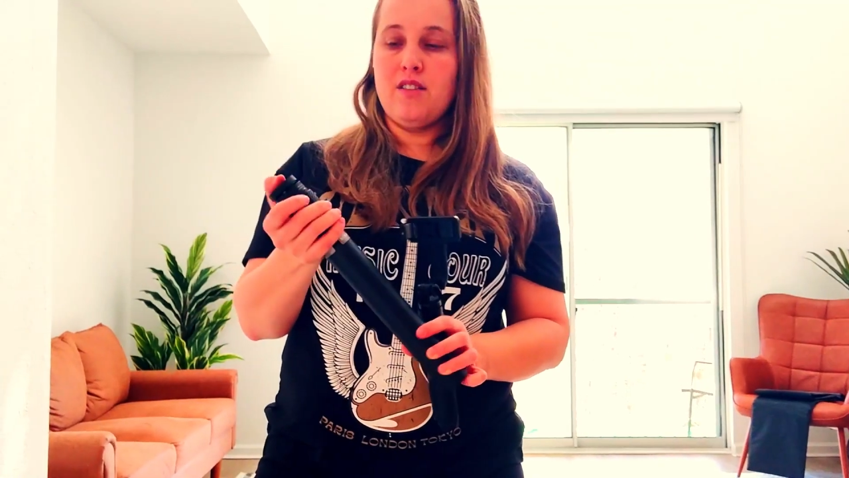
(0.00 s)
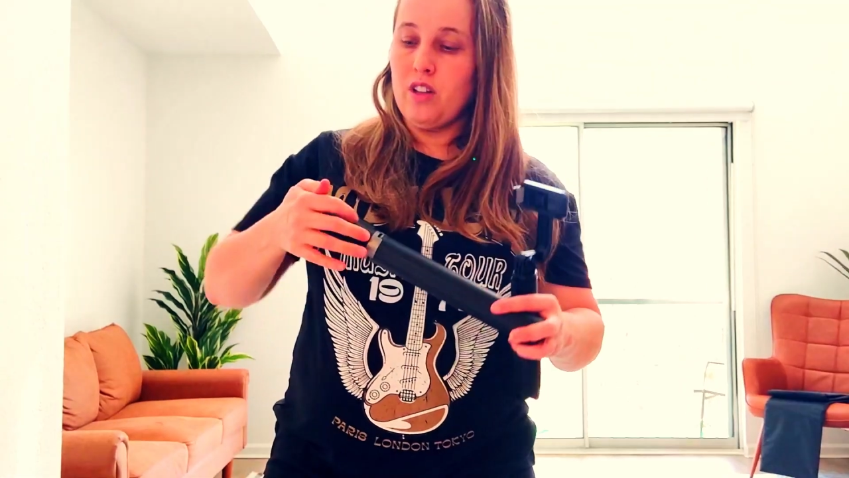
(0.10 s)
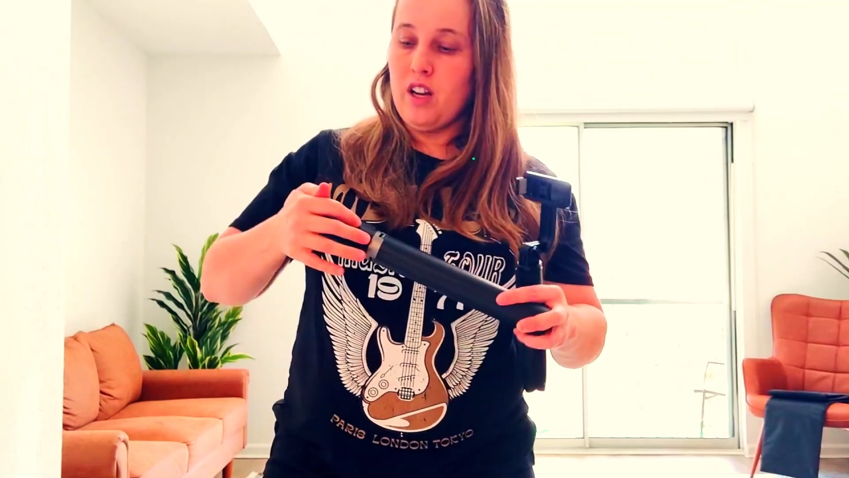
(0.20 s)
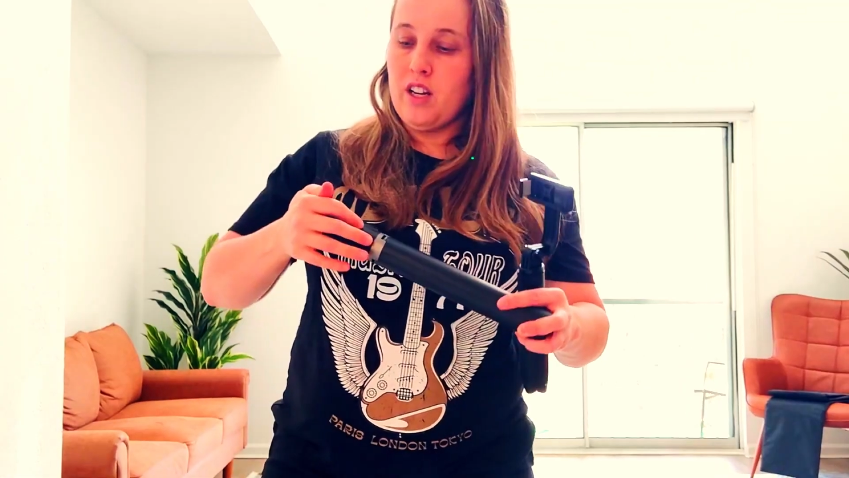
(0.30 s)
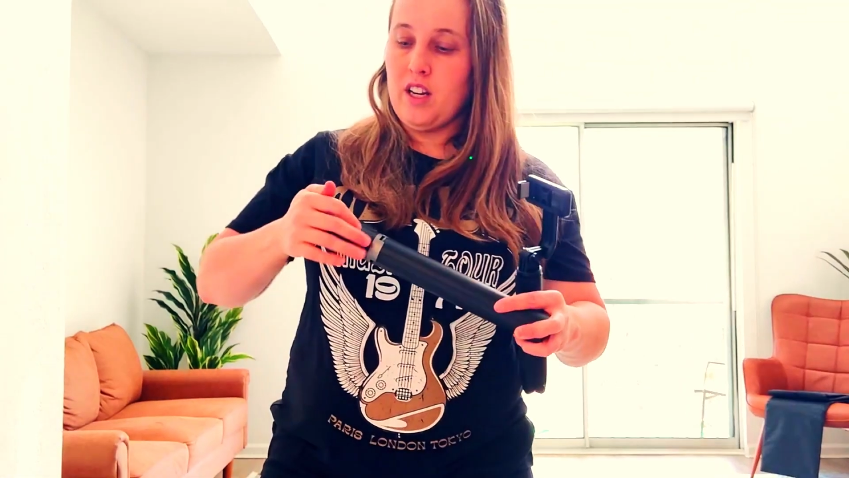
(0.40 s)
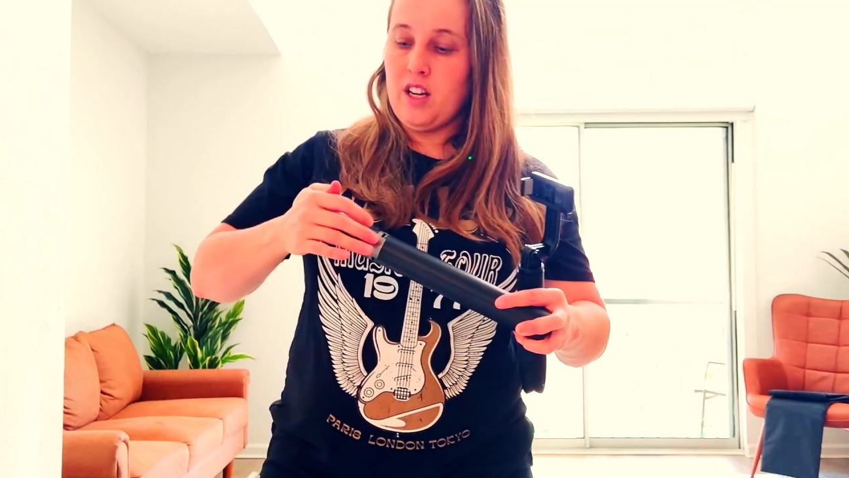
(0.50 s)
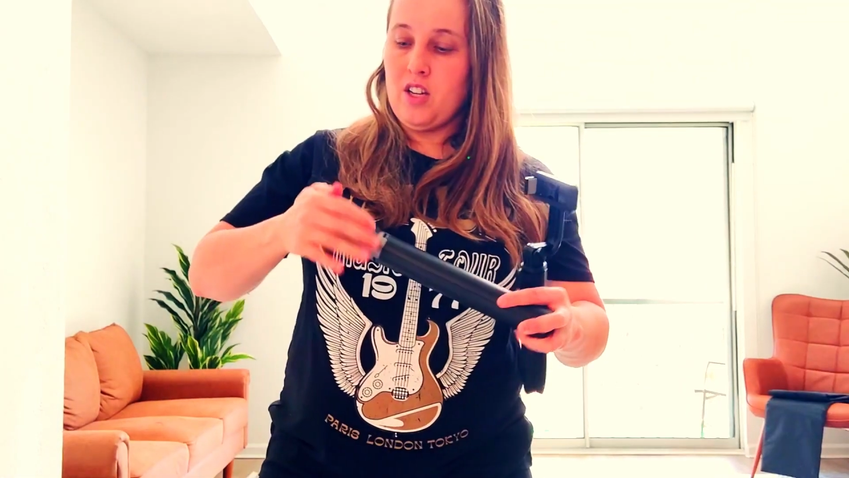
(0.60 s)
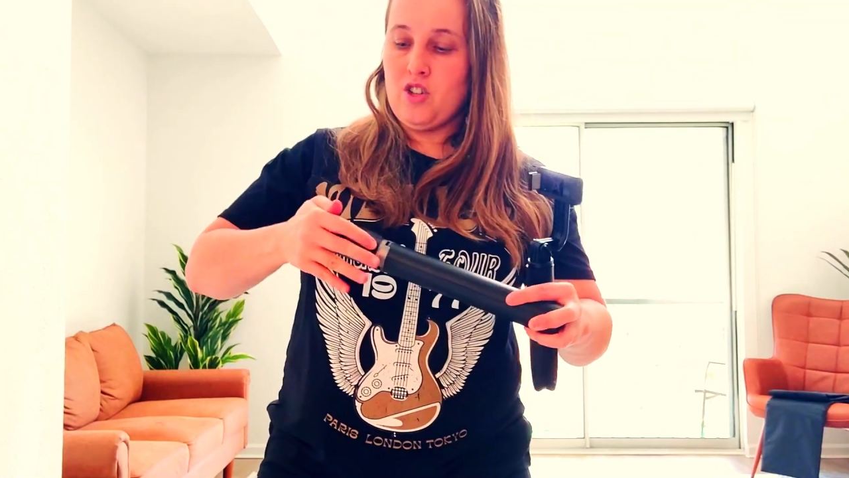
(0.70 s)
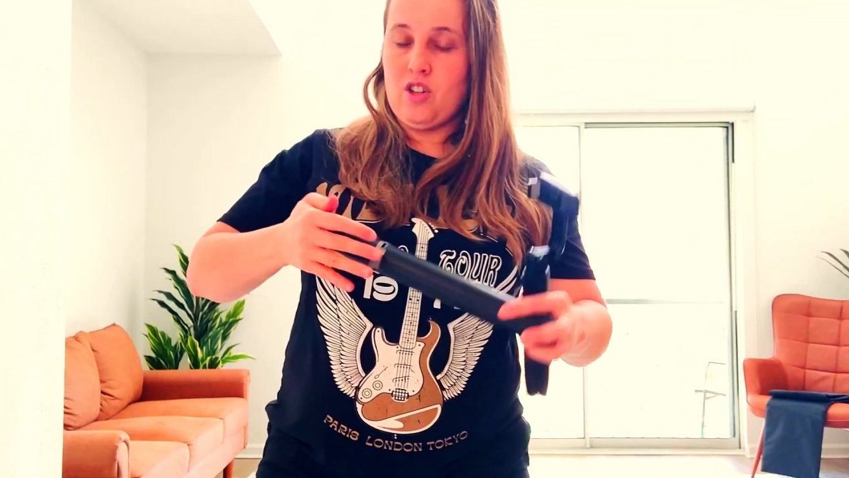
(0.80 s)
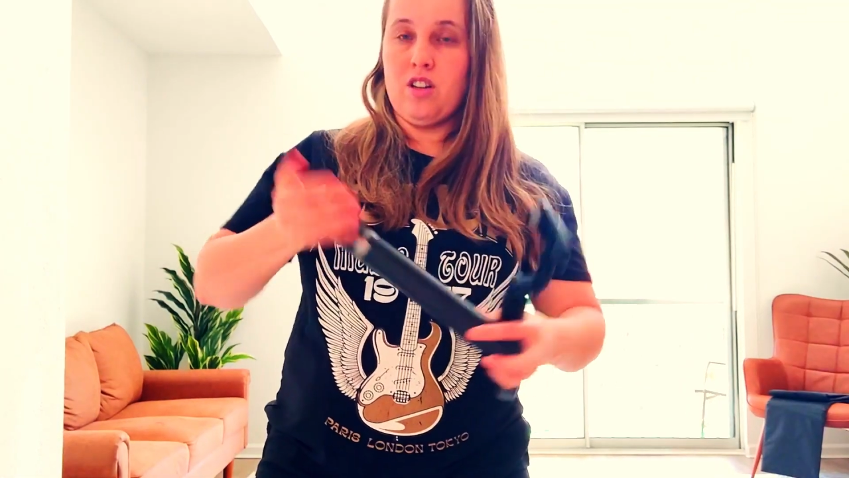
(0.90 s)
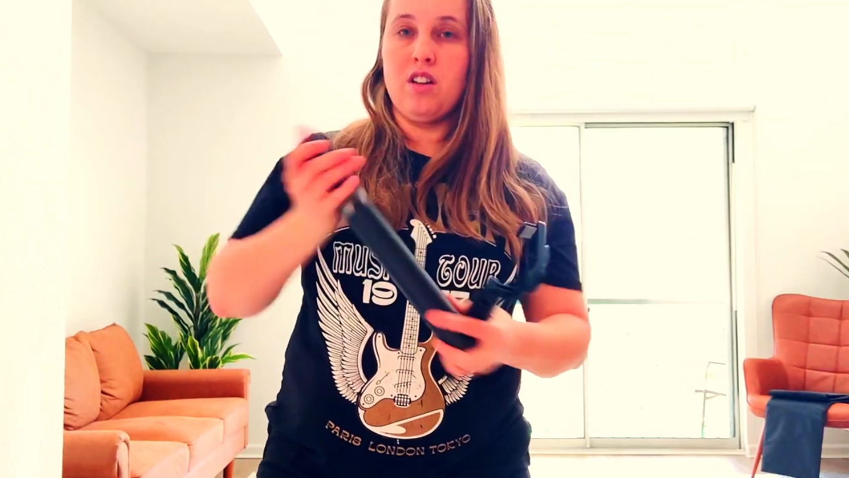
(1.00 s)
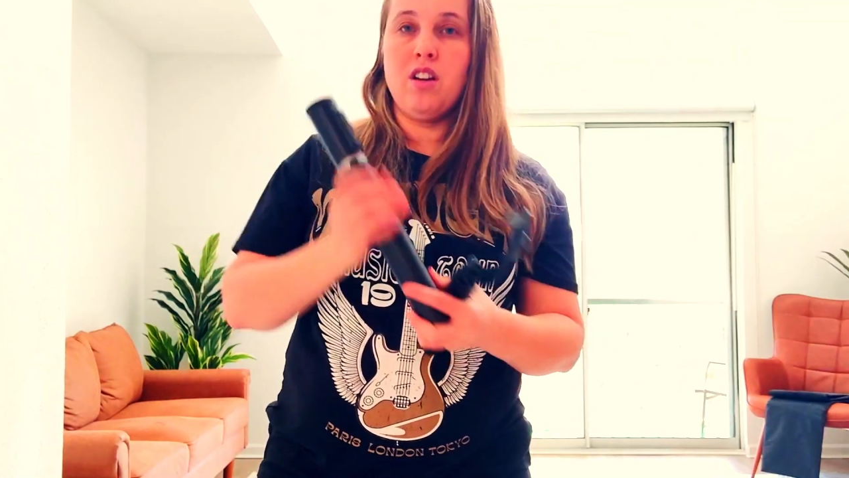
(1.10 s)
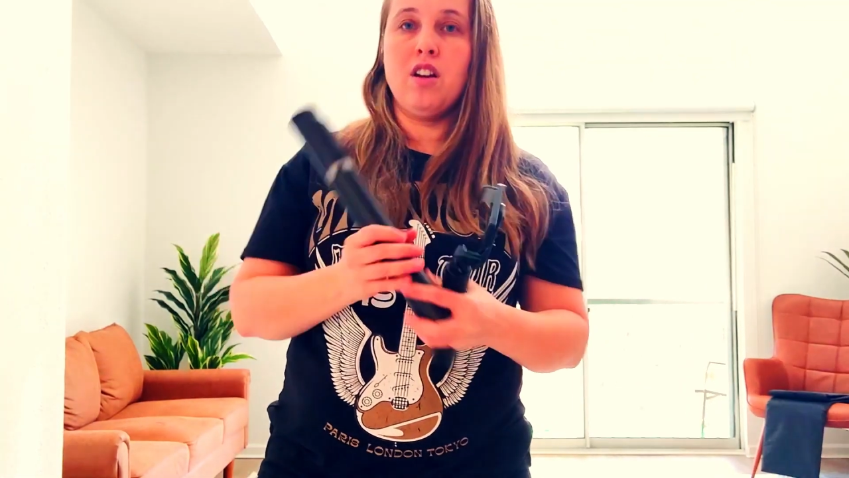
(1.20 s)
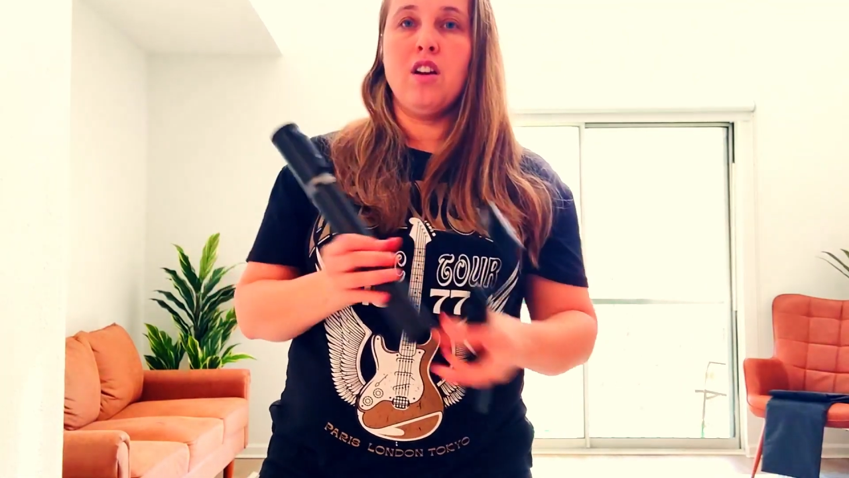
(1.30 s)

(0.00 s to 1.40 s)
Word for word: your luggage, and